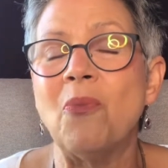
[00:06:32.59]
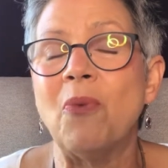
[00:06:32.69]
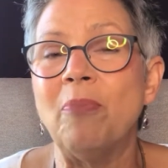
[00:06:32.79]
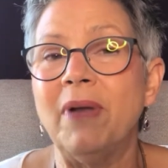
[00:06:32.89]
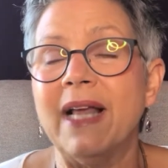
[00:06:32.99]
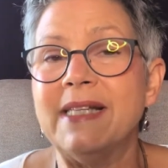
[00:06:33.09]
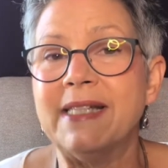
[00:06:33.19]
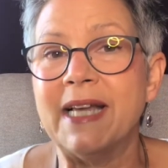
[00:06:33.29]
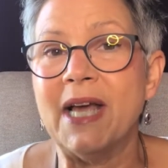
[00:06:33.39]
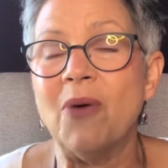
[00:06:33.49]

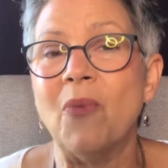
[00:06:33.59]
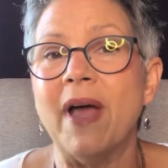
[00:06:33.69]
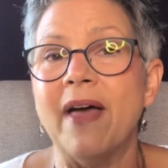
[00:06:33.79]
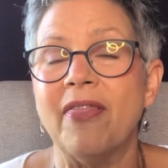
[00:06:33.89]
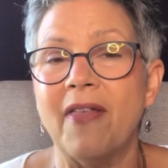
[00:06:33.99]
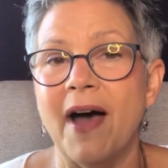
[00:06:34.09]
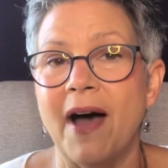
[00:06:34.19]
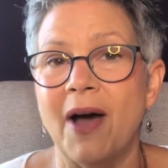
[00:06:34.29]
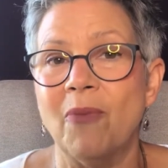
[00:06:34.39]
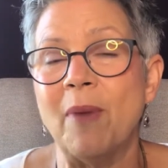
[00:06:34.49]
replacing it with
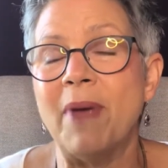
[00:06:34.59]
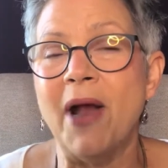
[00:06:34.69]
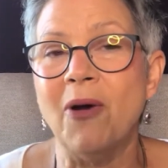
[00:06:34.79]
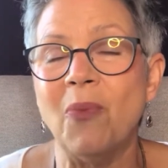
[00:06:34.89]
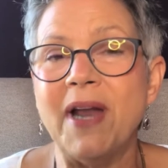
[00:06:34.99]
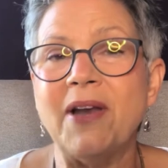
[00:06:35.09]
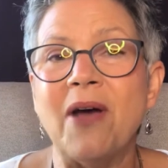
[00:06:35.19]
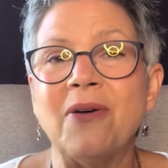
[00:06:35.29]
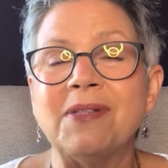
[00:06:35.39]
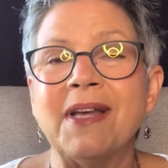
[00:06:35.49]
uh, repaired
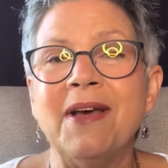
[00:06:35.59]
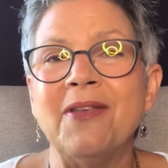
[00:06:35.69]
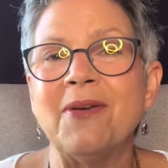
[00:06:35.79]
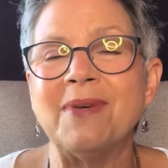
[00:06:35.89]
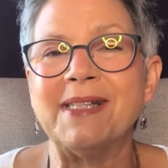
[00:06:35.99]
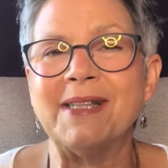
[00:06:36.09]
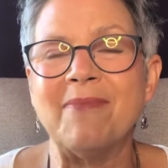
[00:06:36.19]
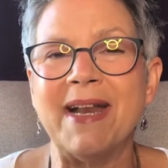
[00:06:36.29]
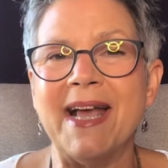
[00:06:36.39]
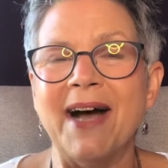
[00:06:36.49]
windows. There was
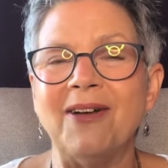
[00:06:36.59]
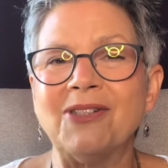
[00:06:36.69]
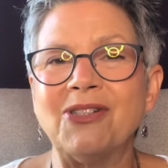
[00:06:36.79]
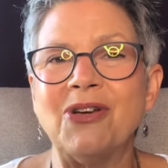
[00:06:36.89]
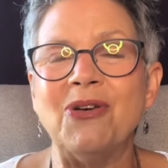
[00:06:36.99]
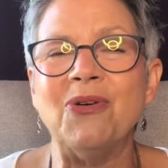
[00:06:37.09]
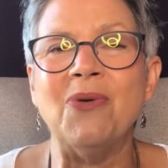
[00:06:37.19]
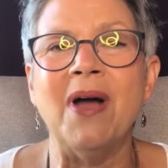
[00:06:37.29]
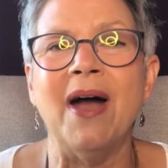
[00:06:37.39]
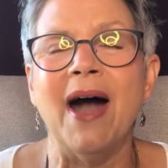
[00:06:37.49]
somebody else
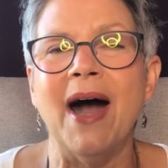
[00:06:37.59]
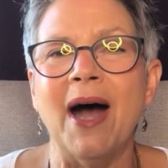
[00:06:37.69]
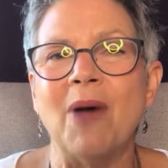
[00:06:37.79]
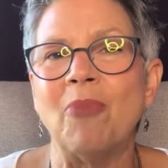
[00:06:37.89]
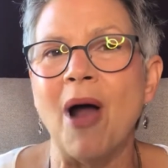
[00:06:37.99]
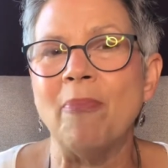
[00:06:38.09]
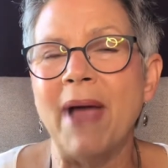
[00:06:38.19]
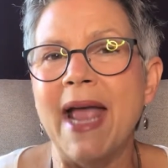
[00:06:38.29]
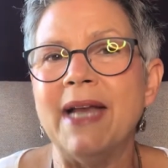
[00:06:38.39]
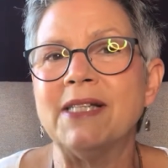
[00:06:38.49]
who uh, brought
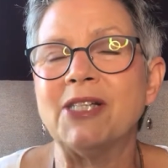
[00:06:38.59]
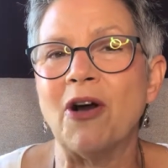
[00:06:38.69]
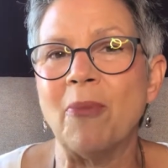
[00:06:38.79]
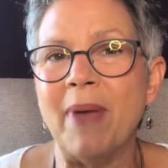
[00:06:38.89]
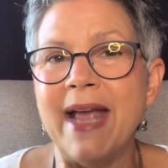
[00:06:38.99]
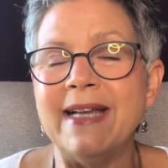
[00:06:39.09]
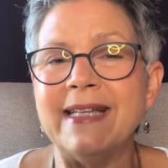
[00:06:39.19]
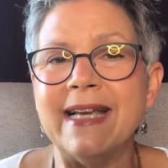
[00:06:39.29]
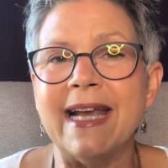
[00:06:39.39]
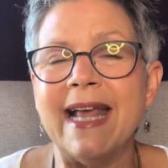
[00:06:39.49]
paint and started
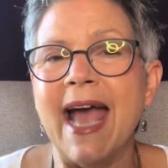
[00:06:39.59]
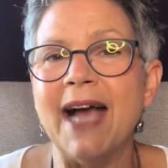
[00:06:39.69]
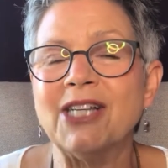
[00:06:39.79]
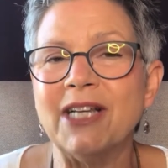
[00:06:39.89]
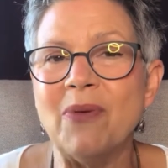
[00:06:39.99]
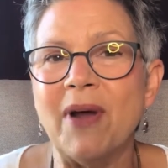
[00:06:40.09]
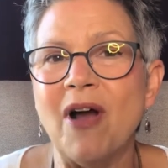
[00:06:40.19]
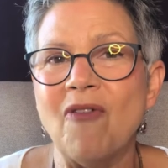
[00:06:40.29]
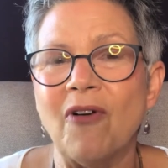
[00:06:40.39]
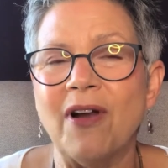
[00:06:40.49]
painting and he actually went
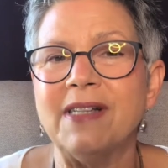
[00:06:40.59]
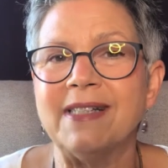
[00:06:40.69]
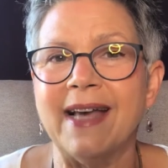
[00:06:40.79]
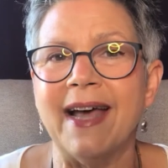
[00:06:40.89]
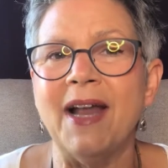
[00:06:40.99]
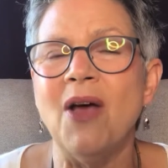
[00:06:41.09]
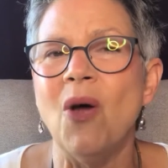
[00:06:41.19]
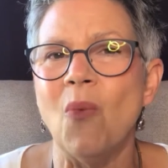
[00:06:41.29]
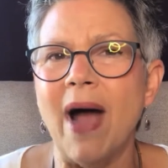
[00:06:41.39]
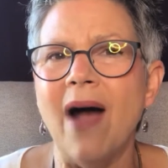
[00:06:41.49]
over and said,
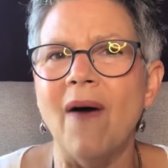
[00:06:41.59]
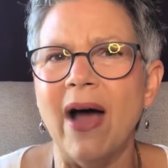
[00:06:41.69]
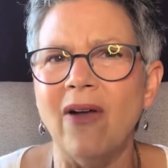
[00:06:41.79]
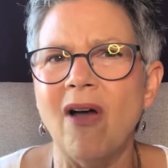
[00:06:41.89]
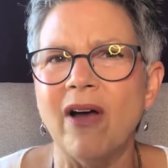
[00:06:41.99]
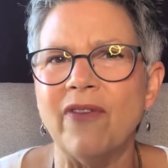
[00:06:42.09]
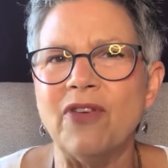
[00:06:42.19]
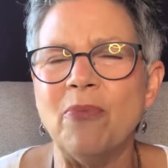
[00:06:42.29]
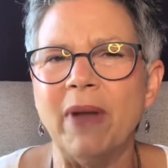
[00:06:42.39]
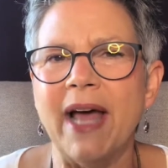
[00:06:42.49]
wow, how long have
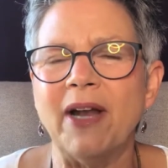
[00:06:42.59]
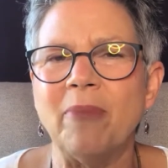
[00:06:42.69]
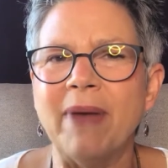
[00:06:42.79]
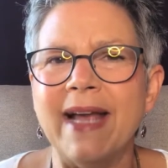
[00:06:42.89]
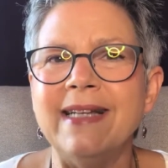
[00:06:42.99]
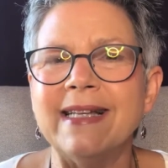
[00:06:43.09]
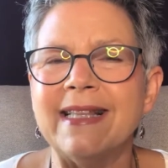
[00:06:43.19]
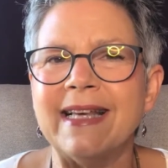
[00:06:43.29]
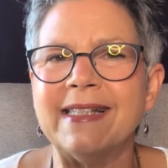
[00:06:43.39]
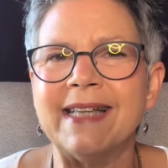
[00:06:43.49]
you planned on painting
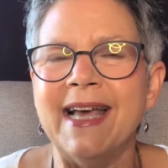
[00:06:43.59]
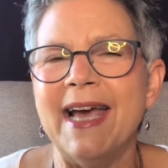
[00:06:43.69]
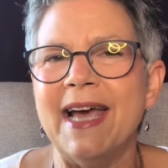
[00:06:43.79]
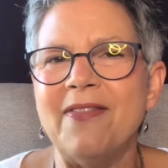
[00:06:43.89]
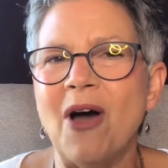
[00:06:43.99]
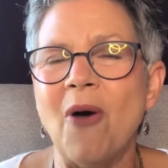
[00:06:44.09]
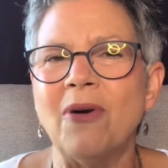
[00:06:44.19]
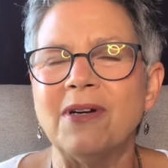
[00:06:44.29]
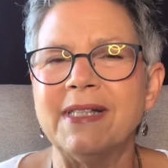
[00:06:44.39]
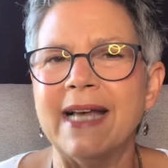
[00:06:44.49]
this? And the
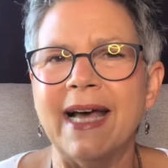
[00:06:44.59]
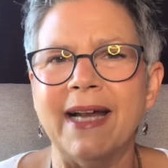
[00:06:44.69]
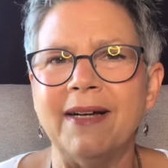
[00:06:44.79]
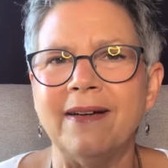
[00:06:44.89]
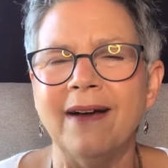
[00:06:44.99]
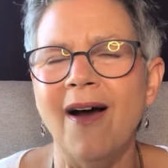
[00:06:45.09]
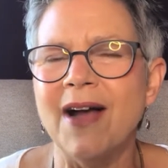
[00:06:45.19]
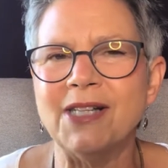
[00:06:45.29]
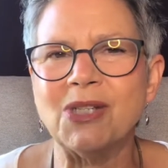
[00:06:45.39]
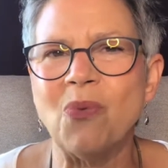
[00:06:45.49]
owner said, no,
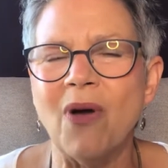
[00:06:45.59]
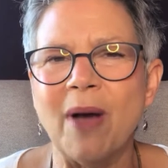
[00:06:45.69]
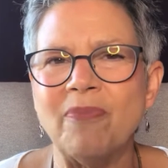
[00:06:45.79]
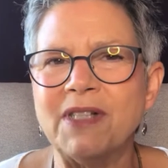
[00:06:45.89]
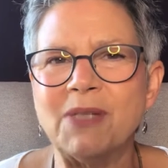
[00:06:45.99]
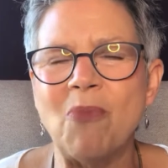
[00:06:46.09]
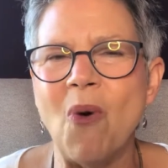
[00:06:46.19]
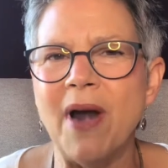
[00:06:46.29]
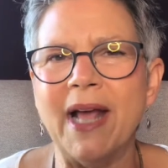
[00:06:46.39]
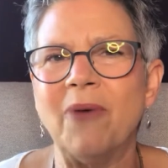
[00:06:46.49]
I just woke up this
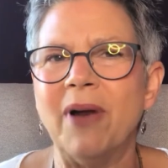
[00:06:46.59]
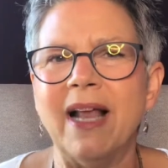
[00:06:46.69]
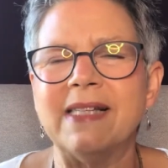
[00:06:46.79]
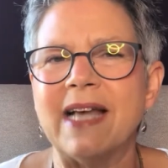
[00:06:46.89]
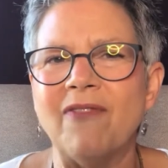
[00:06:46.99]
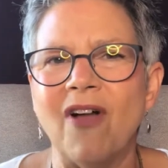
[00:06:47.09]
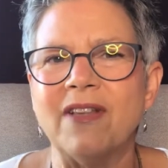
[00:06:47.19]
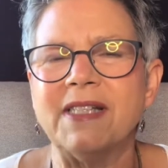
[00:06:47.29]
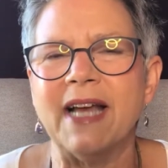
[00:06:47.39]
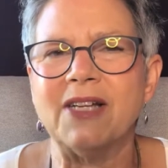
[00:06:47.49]
morning and realized I have all
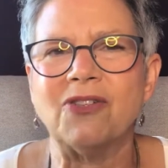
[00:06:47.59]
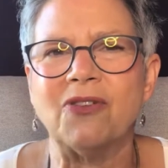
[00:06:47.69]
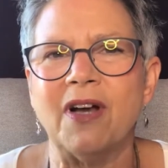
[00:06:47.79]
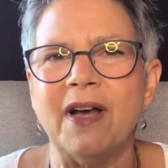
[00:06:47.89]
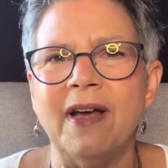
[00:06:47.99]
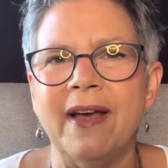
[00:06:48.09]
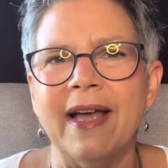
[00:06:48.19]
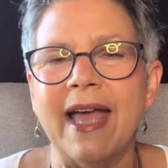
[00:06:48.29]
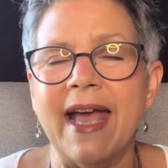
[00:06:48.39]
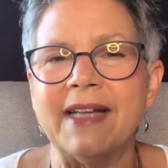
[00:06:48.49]
this extra
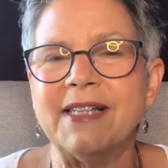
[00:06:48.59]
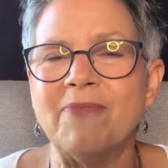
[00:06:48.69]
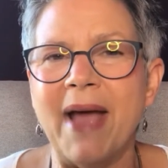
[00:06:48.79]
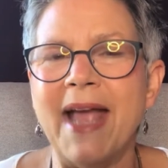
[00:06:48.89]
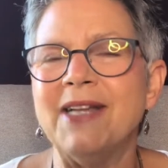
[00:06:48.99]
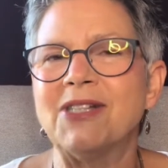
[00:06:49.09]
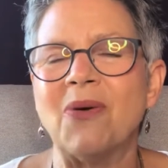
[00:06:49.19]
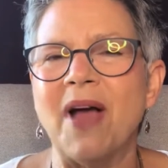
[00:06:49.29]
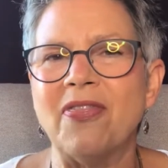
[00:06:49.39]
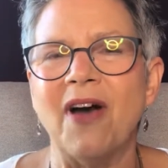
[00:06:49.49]
cans of paint so
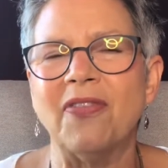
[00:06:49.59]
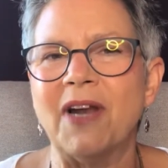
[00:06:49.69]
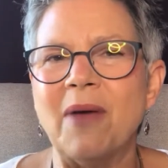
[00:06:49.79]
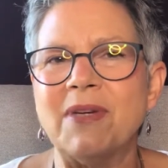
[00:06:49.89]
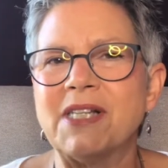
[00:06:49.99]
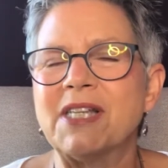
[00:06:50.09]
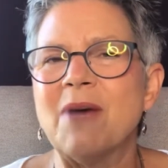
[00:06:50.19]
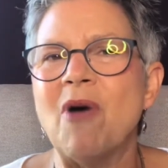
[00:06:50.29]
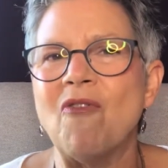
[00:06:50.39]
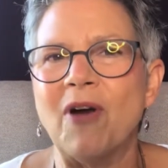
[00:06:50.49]
I thought that I would just
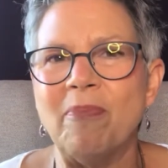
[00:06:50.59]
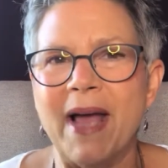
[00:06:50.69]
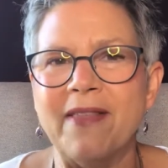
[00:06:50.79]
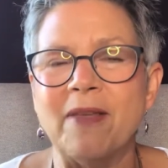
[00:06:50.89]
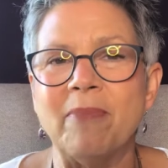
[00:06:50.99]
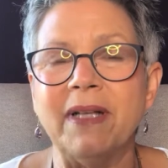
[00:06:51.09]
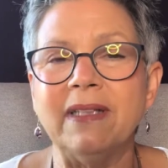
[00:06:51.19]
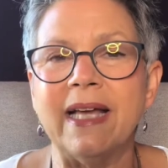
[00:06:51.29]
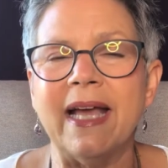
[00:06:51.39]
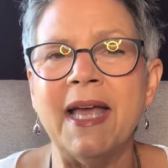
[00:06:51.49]
come over and paint the
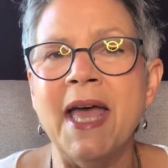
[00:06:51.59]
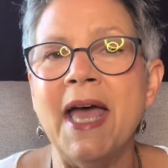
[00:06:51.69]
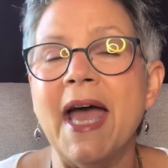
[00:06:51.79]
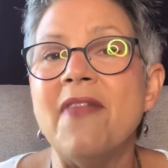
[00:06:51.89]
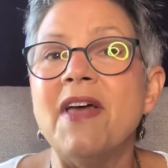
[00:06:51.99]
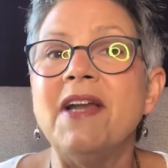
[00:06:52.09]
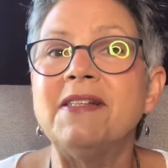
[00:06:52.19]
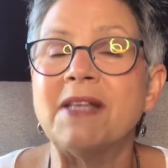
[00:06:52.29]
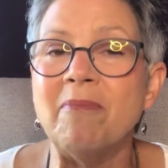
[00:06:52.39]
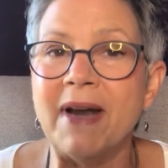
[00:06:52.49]
building and then
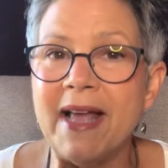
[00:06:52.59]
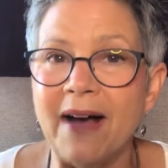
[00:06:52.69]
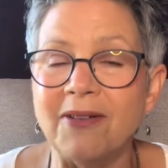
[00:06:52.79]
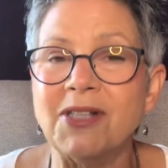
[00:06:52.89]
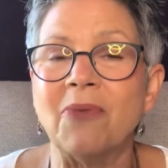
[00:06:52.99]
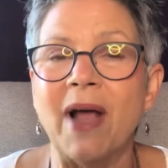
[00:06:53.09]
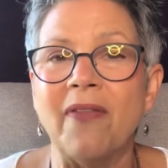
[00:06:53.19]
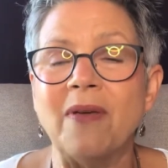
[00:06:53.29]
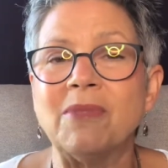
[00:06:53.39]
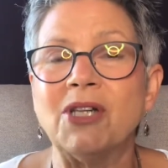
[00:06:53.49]
somebody else
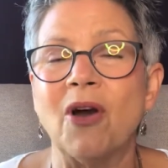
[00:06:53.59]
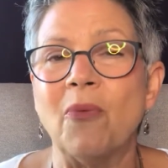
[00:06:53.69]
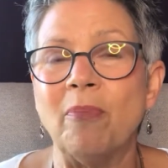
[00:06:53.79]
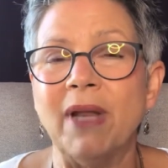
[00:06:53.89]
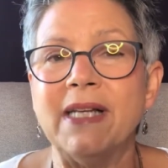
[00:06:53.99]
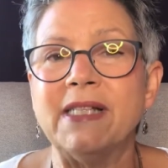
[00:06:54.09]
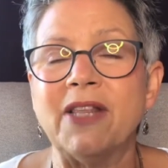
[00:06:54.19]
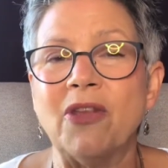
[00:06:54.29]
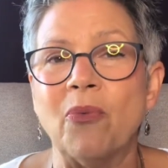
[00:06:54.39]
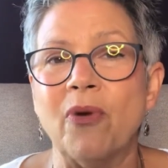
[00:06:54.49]
around them started
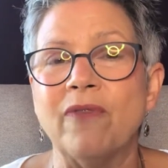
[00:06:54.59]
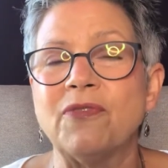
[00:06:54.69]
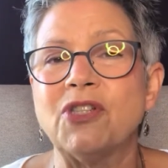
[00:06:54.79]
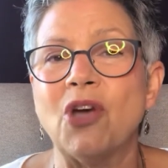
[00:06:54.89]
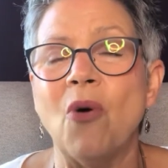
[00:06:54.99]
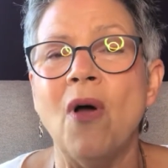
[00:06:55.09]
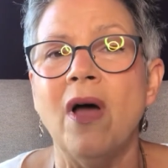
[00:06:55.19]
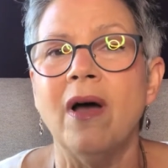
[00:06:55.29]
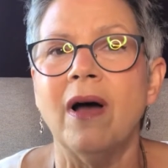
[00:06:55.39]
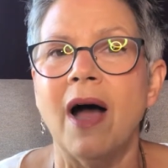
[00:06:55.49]
replacing their roof so
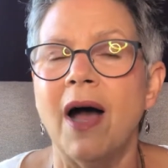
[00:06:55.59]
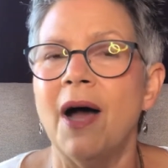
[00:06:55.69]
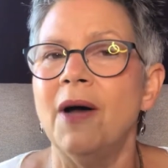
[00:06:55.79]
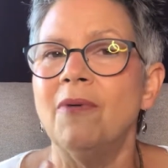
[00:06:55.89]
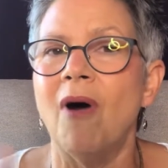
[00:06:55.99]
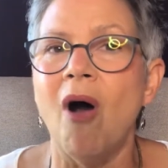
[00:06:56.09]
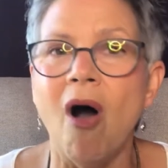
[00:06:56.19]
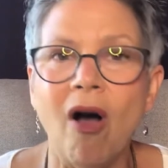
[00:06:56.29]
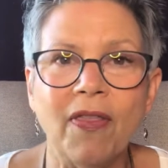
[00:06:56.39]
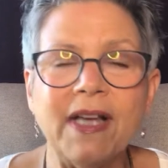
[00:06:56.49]
uh,
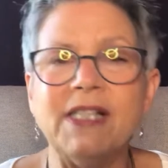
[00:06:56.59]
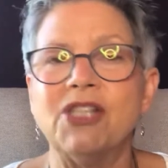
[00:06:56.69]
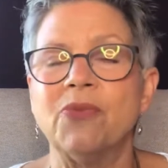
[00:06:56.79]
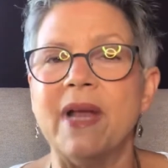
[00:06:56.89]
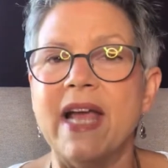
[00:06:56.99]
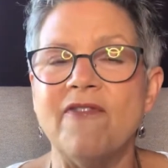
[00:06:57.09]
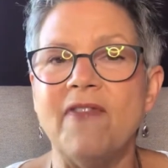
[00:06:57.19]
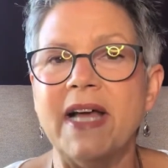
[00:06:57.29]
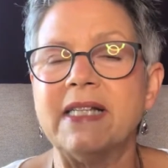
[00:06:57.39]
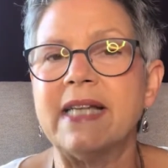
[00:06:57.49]
all these three
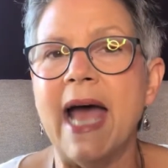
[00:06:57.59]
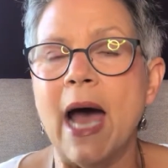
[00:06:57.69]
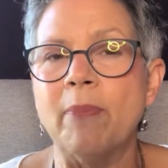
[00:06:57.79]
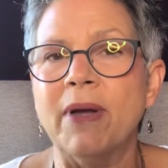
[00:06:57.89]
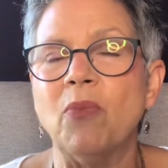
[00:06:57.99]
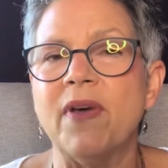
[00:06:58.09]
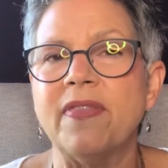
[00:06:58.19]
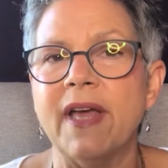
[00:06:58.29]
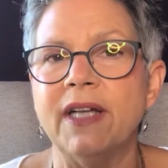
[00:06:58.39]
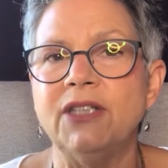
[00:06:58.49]
events happened
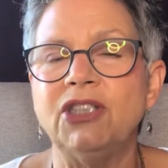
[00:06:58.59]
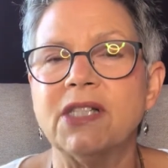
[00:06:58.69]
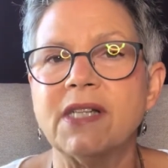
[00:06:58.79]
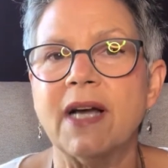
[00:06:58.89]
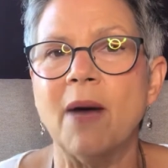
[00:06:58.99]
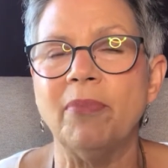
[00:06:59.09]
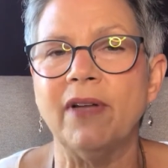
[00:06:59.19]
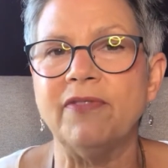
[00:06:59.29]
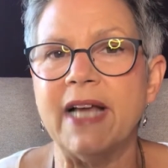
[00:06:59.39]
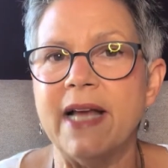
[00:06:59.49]
within just a couple
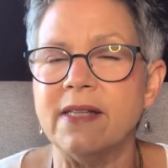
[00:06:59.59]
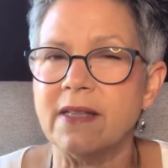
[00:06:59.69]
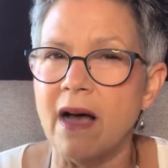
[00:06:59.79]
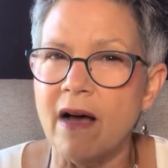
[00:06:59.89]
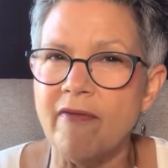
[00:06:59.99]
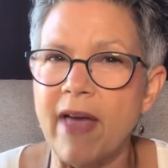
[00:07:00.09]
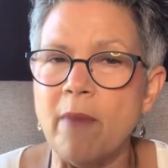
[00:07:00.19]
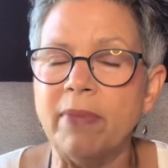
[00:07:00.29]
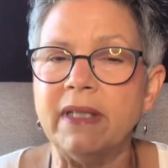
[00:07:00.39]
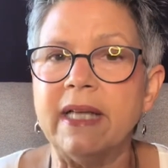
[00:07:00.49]
of days of
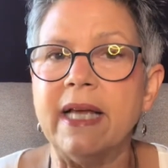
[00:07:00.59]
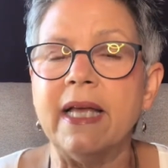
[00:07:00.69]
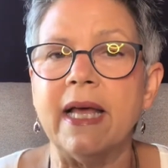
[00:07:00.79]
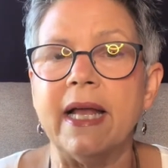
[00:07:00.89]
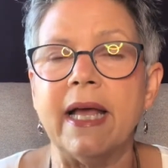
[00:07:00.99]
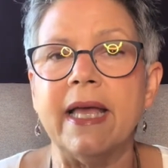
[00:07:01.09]
that building getting a